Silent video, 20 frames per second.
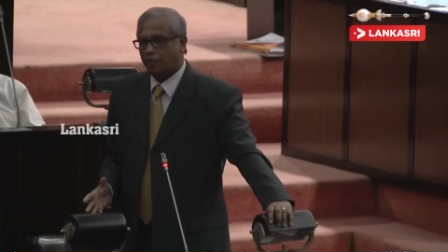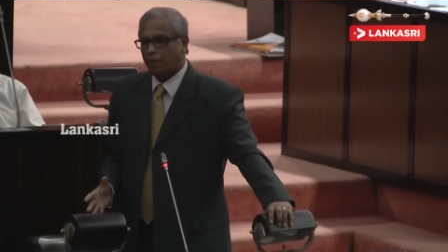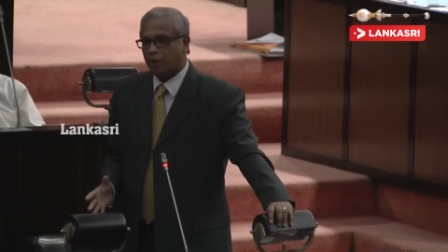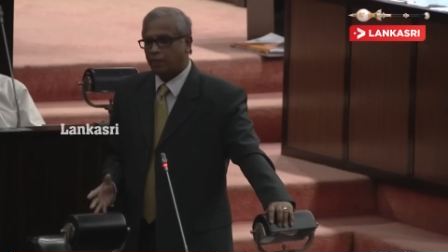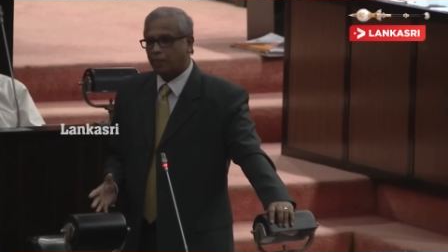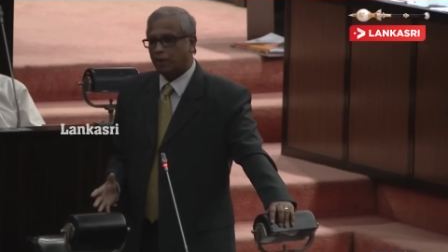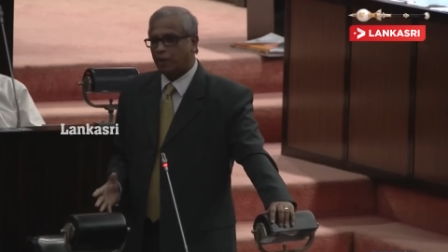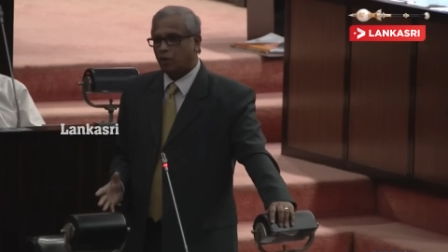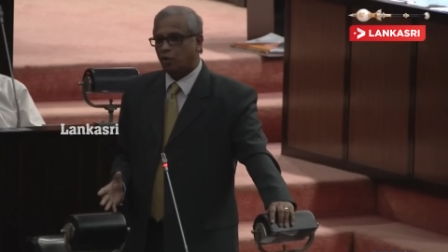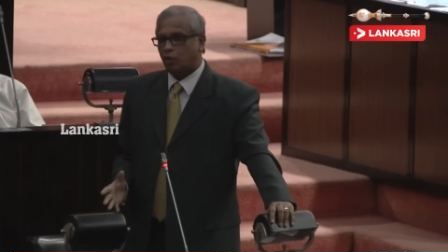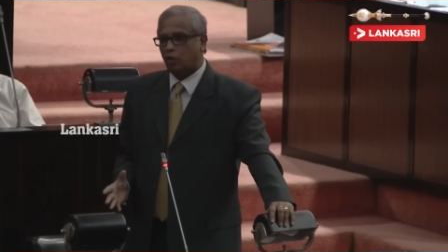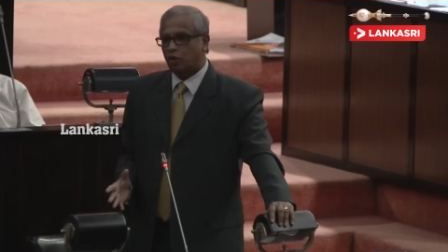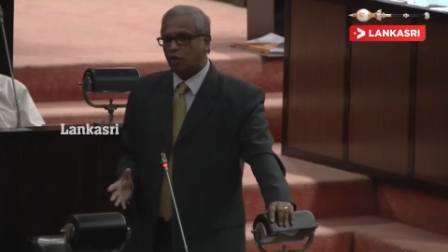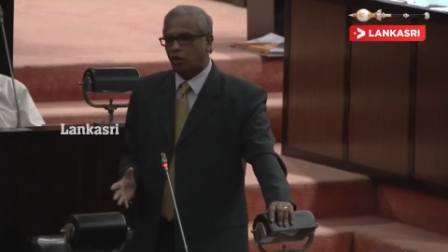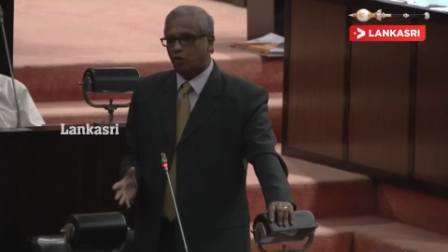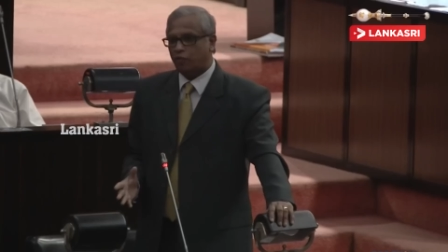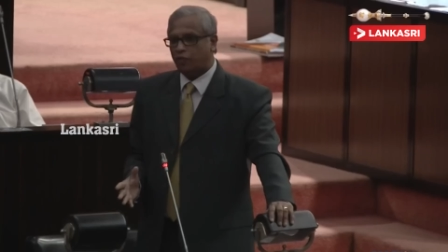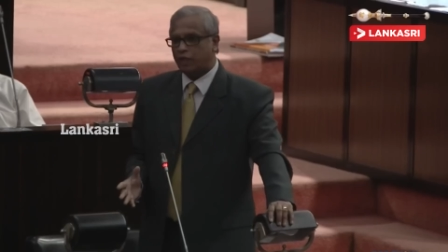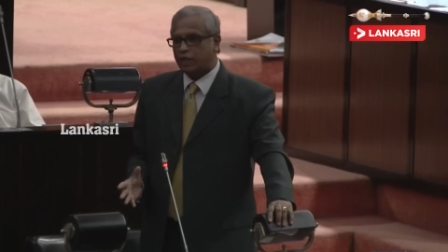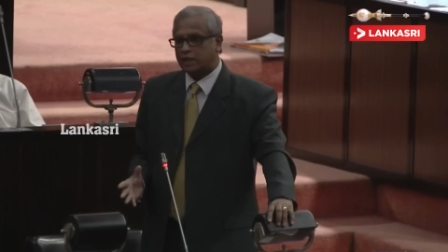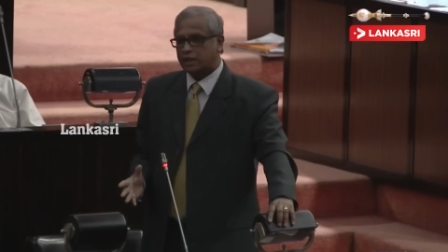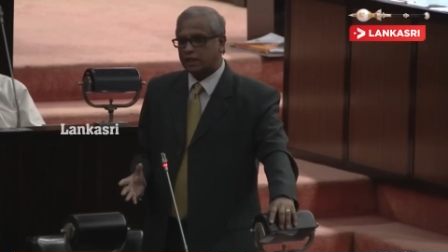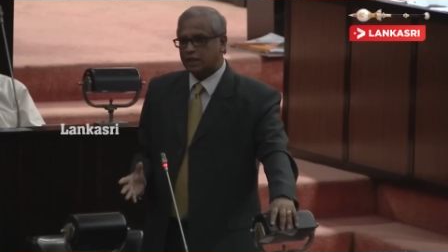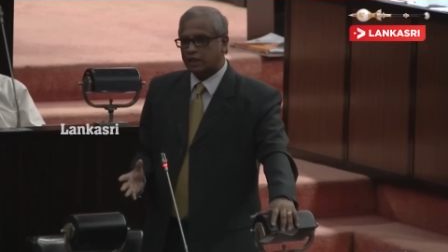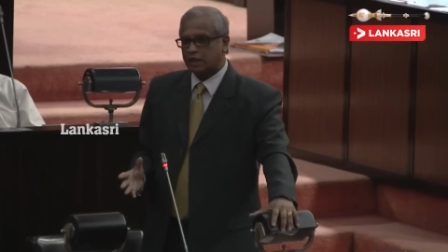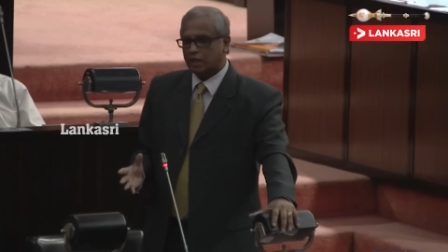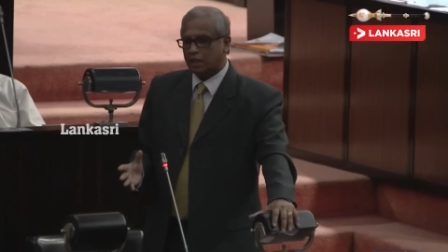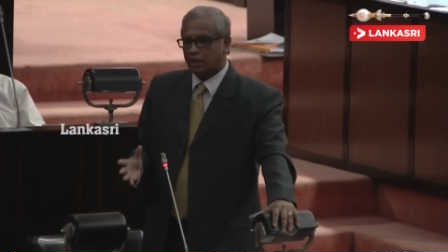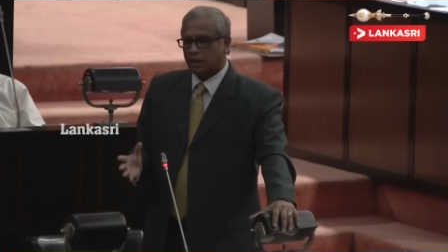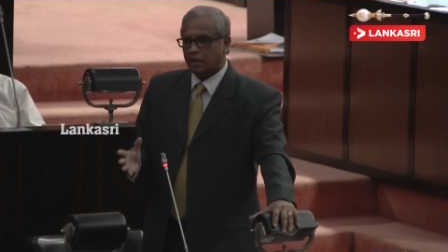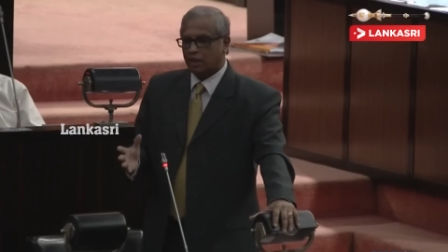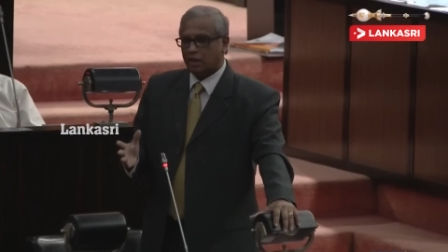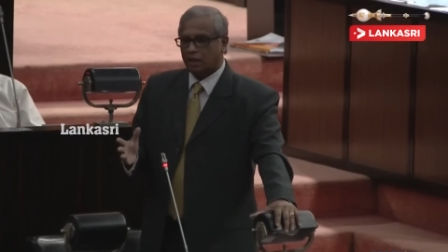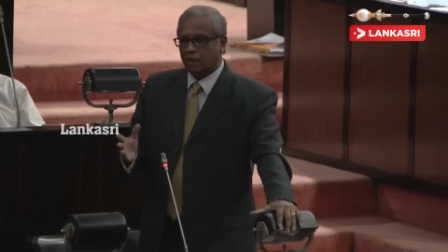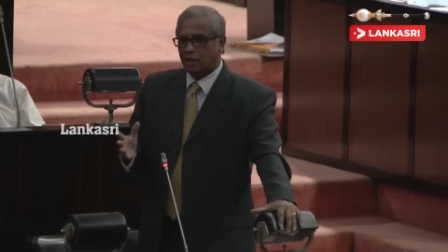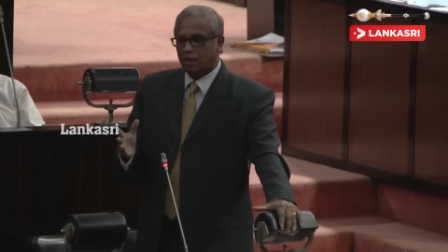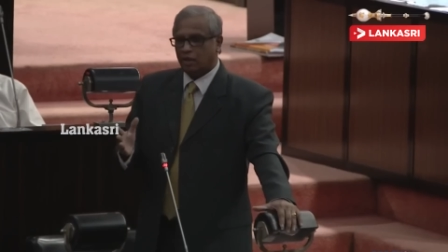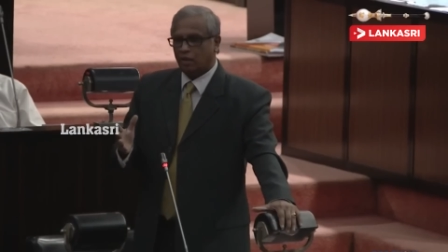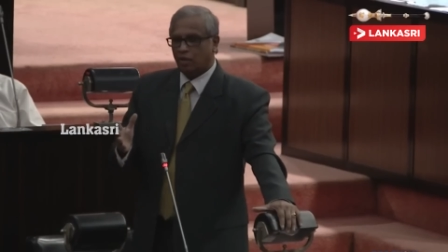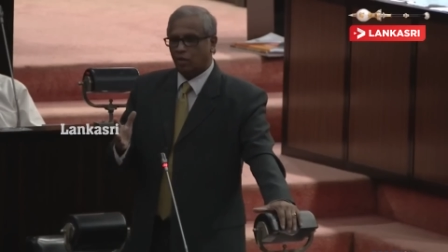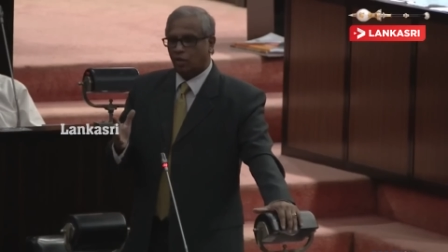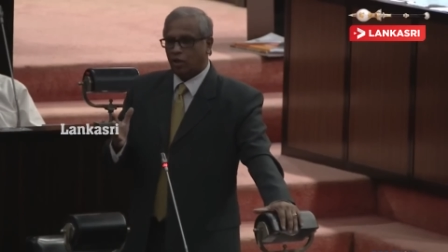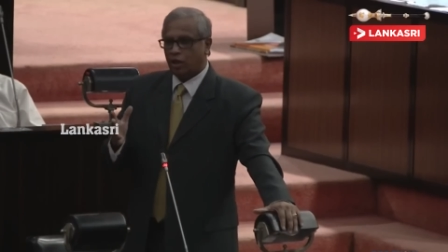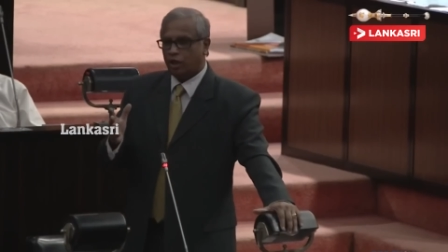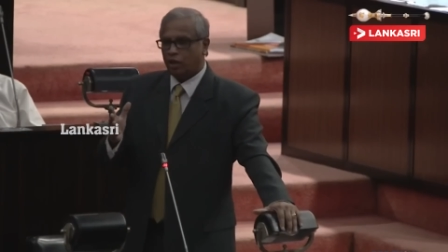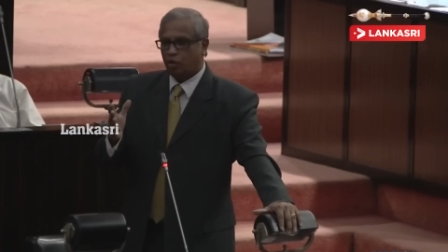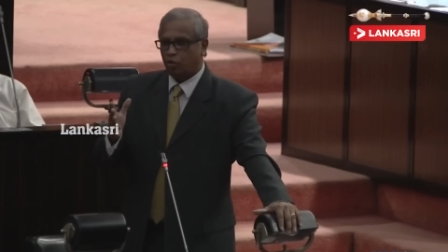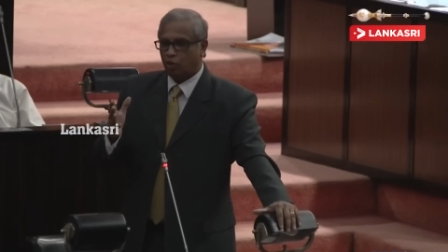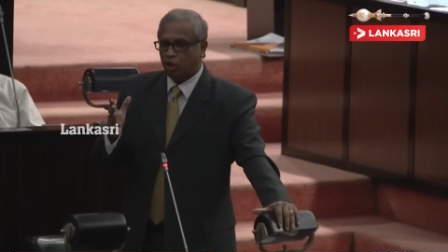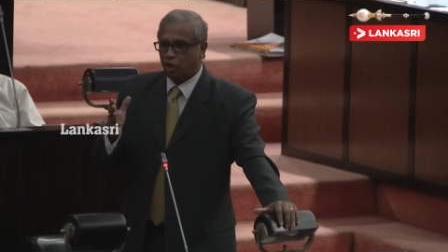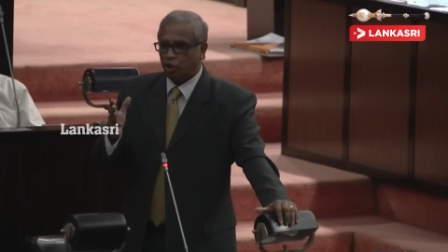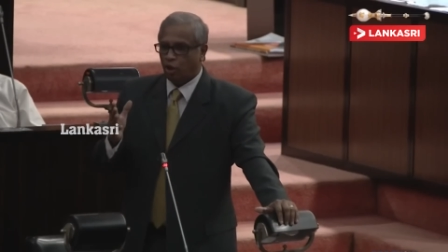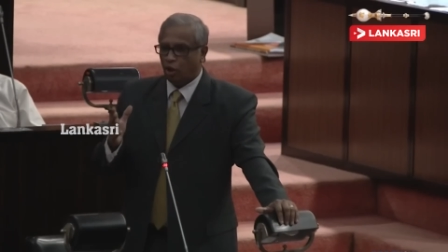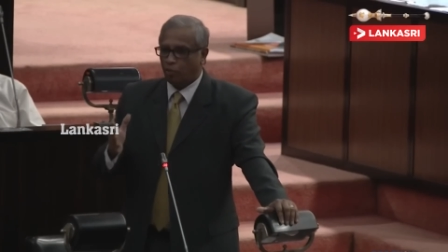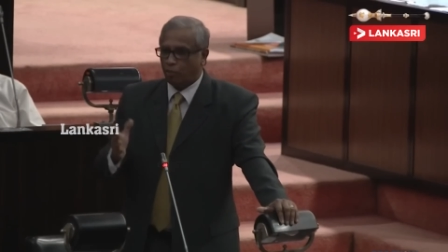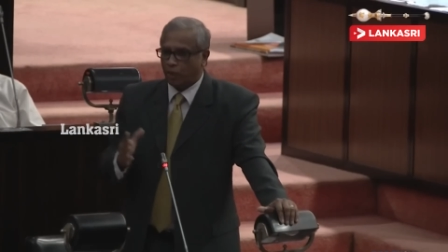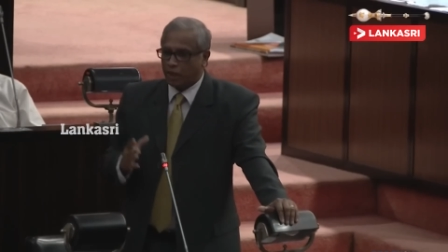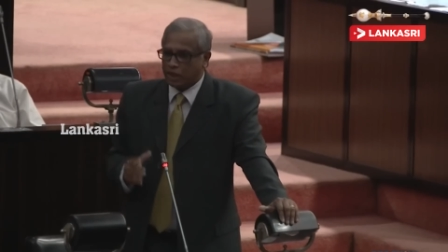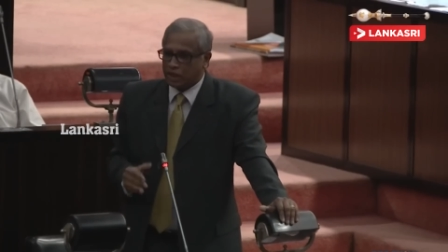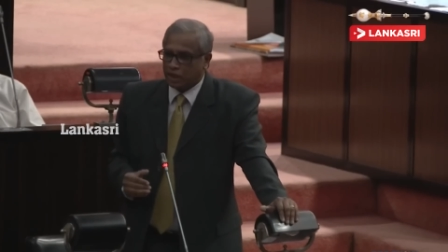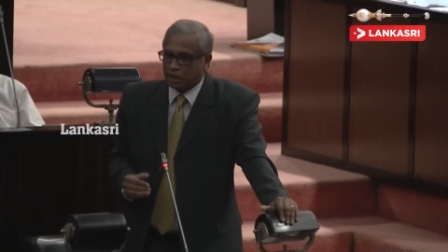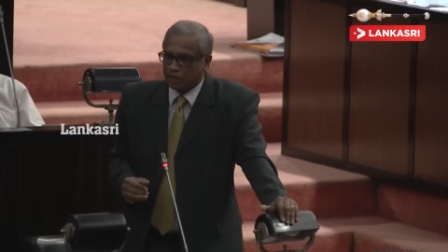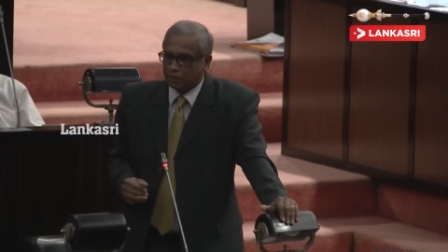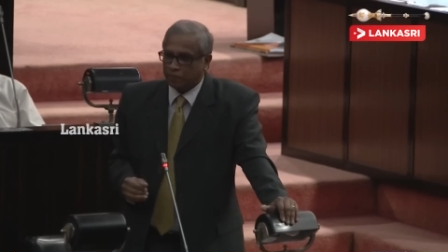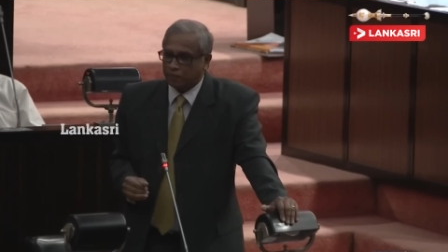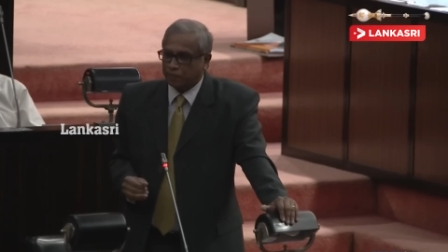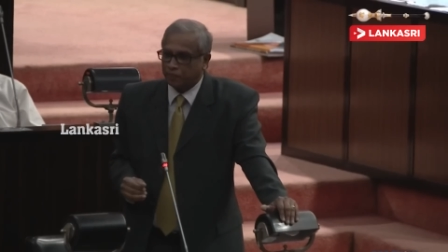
people hold office only during your pleasure.